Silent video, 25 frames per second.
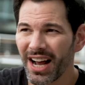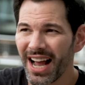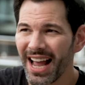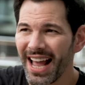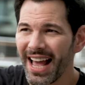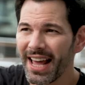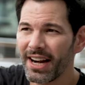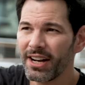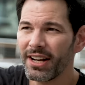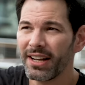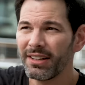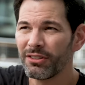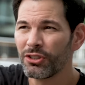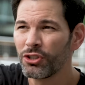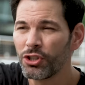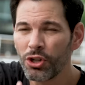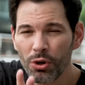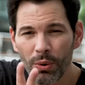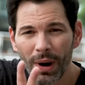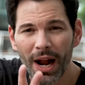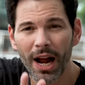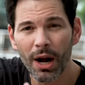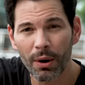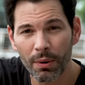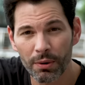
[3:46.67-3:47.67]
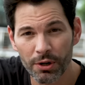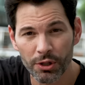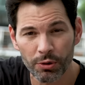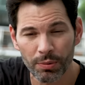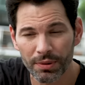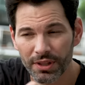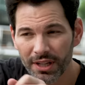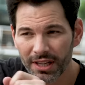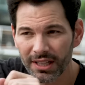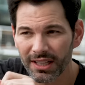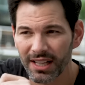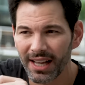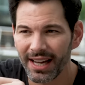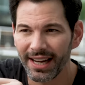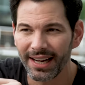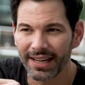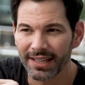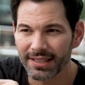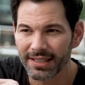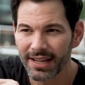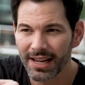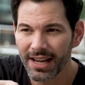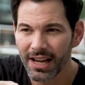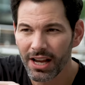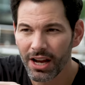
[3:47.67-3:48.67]
I had 2 hours with a
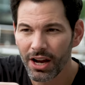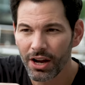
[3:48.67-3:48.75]
client